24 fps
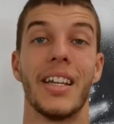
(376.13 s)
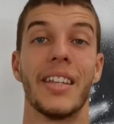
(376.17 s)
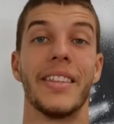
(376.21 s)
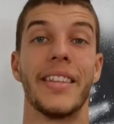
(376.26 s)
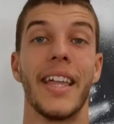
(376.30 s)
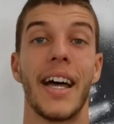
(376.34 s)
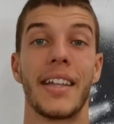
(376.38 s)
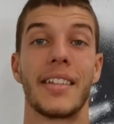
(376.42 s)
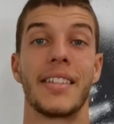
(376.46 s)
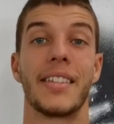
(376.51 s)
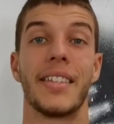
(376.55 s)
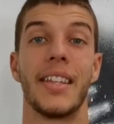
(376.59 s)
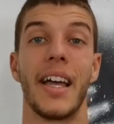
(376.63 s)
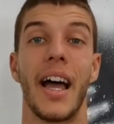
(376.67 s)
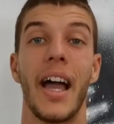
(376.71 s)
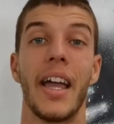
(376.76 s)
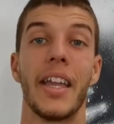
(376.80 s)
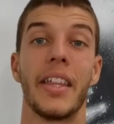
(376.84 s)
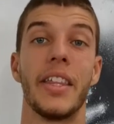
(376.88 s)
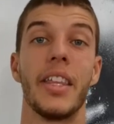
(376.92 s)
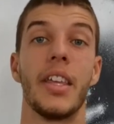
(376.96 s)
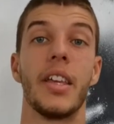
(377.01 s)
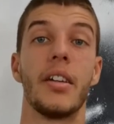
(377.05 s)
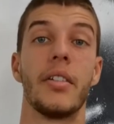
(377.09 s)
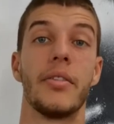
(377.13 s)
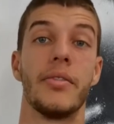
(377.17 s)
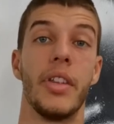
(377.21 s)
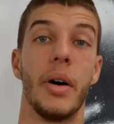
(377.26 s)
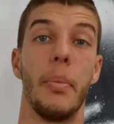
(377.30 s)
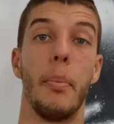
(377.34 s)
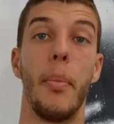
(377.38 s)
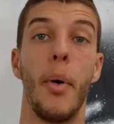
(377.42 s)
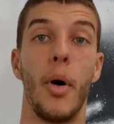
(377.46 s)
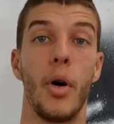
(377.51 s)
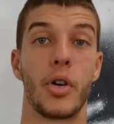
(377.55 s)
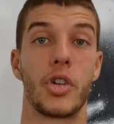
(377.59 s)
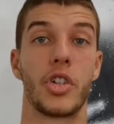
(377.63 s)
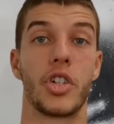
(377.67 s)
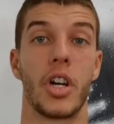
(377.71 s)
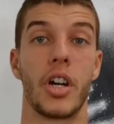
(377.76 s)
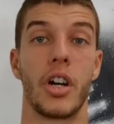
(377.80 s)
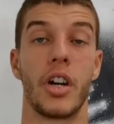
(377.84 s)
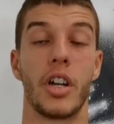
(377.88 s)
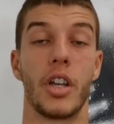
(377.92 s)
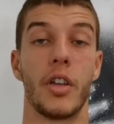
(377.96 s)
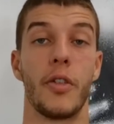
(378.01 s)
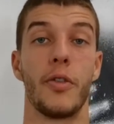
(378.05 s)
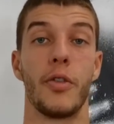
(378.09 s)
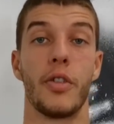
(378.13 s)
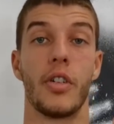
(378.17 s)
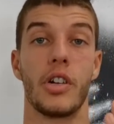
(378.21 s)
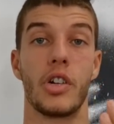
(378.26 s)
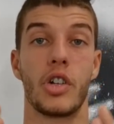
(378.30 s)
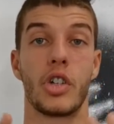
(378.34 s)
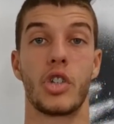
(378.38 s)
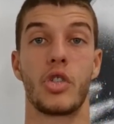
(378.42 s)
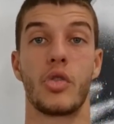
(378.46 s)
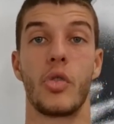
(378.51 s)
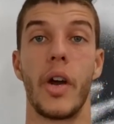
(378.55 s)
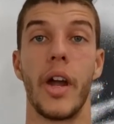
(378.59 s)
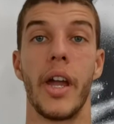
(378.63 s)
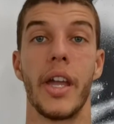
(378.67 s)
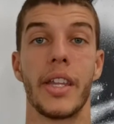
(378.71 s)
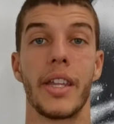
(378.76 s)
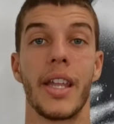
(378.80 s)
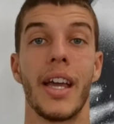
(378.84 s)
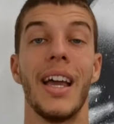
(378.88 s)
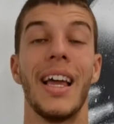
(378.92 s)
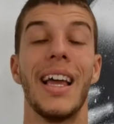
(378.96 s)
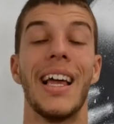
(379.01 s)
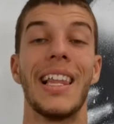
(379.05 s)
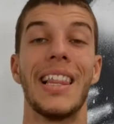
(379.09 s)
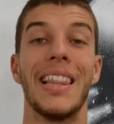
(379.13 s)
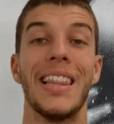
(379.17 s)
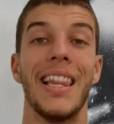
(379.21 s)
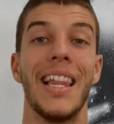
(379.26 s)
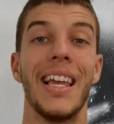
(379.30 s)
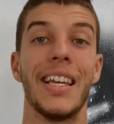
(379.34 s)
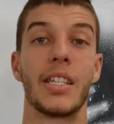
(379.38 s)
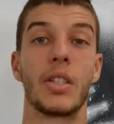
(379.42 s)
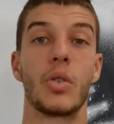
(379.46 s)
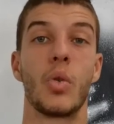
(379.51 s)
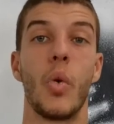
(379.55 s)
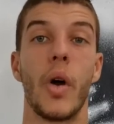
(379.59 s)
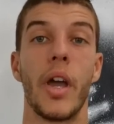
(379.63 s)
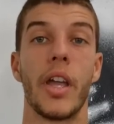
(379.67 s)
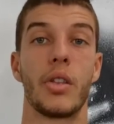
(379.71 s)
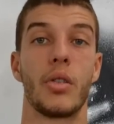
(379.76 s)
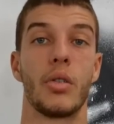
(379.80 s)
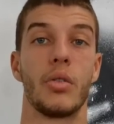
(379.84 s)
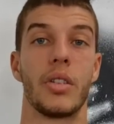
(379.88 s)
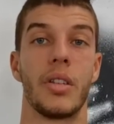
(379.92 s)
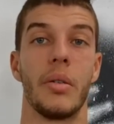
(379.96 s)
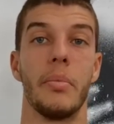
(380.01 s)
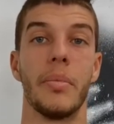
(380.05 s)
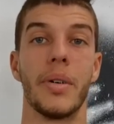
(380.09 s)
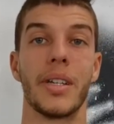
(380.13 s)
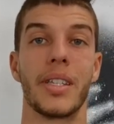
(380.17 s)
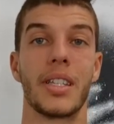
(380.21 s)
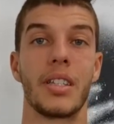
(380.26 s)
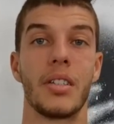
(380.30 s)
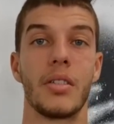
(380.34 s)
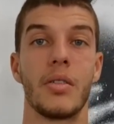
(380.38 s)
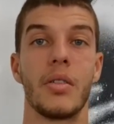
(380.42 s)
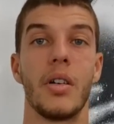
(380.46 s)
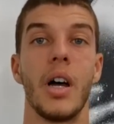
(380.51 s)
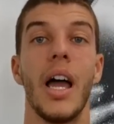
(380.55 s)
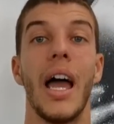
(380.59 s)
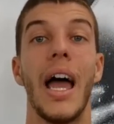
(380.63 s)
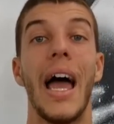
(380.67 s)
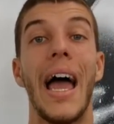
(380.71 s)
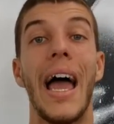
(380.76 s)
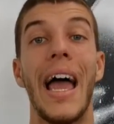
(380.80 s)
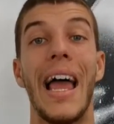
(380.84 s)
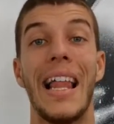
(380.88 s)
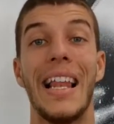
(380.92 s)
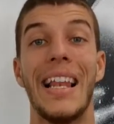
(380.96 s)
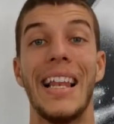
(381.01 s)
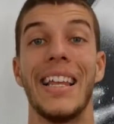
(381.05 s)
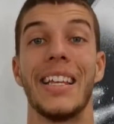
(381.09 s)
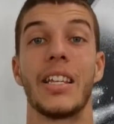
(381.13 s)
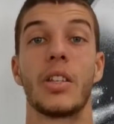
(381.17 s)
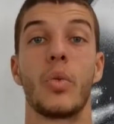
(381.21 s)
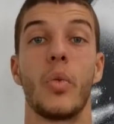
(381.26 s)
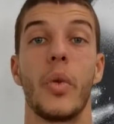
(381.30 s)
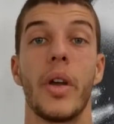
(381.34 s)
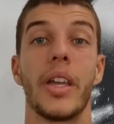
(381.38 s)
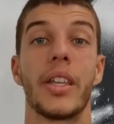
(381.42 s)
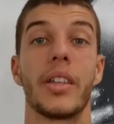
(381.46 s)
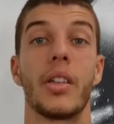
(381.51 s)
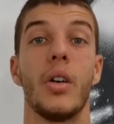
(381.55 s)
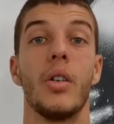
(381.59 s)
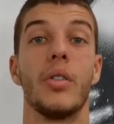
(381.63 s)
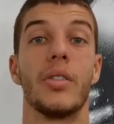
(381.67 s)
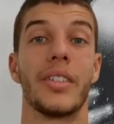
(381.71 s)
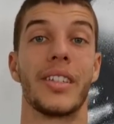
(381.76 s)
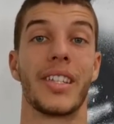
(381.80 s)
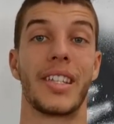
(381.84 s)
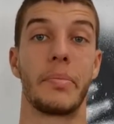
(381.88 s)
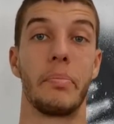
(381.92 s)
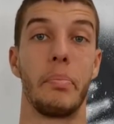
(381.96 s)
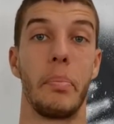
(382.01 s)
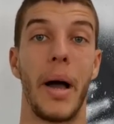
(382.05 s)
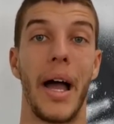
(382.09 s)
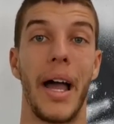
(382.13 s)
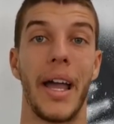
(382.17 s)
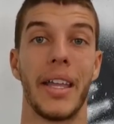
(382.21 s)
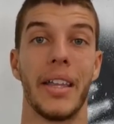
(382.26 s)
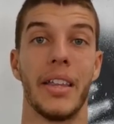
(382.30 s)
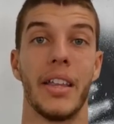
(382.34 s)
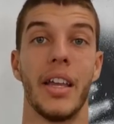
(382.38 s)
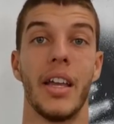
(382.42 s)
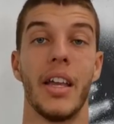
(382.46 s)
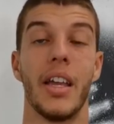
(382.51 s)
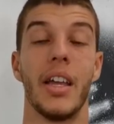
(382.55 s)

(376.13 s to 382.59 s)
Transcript: That's the idea of the posture. If you're straight, less weight on the muscle and less weight on the spine.